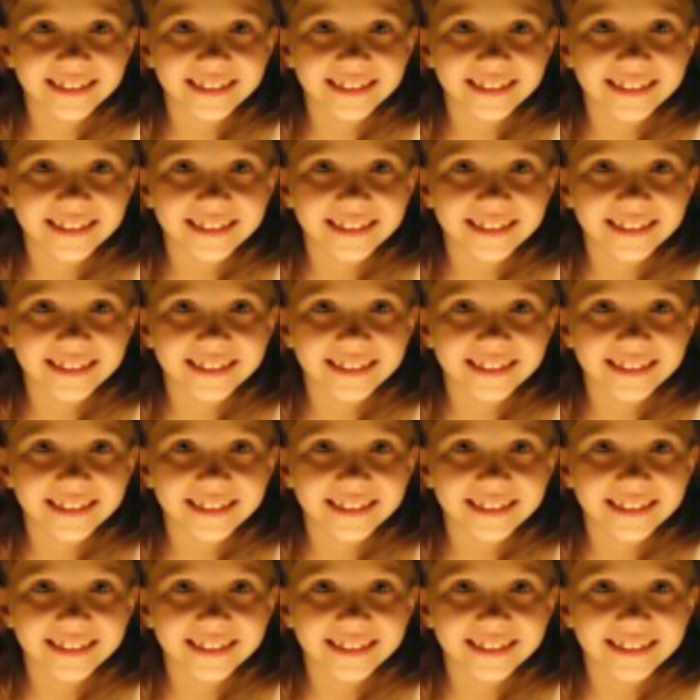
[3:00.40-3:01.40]

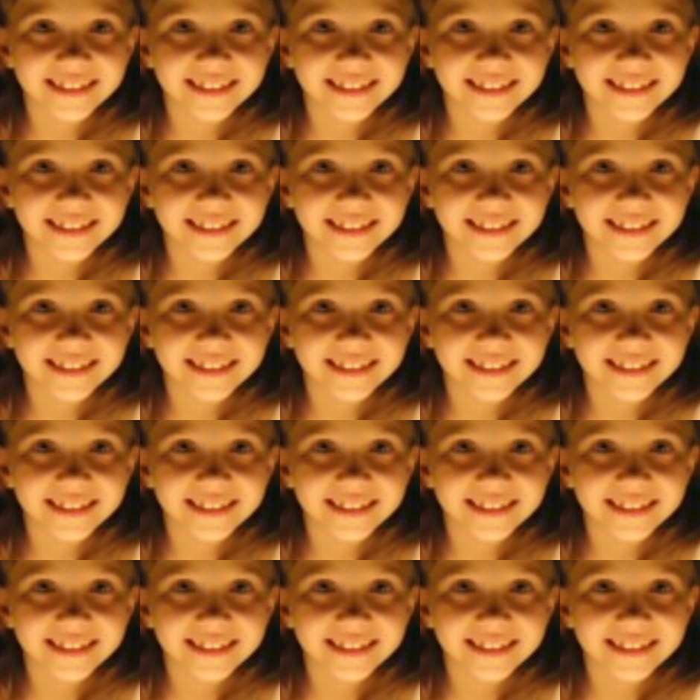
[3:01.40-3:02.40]

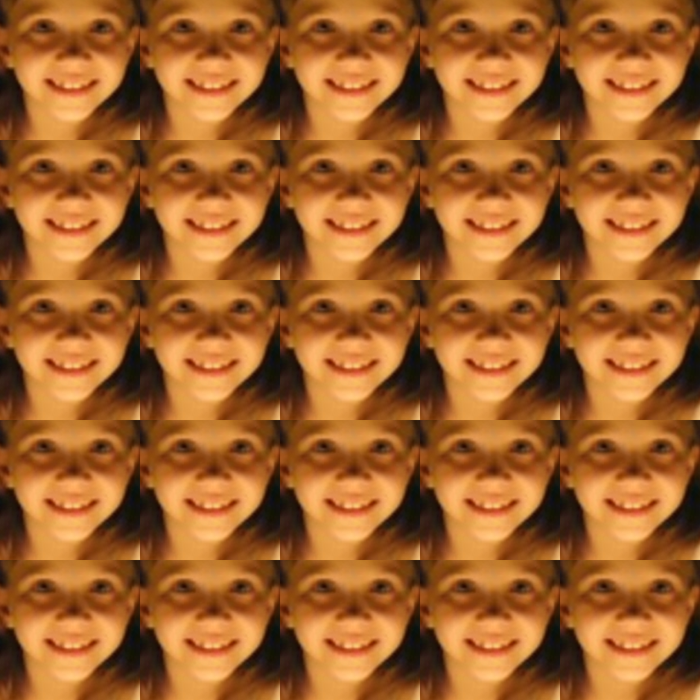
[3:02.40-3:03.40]

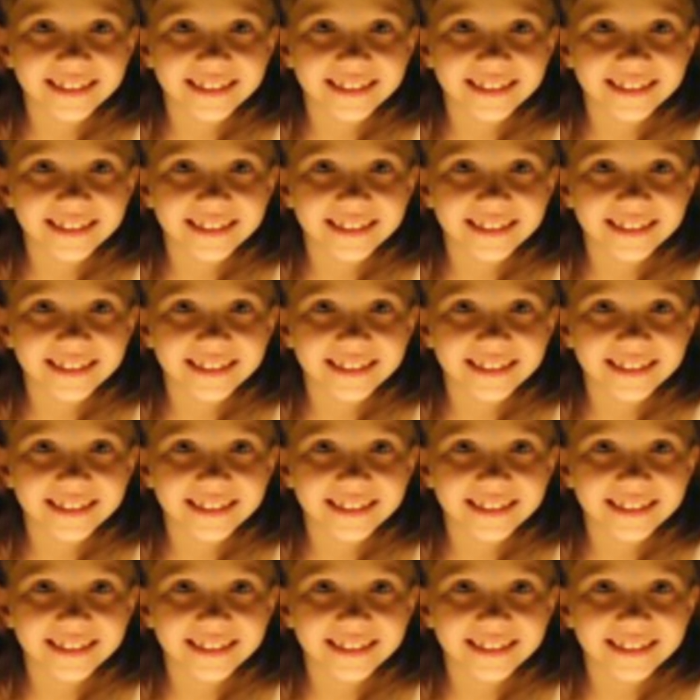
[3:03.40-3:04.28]
This is a still picture; no speech is visible.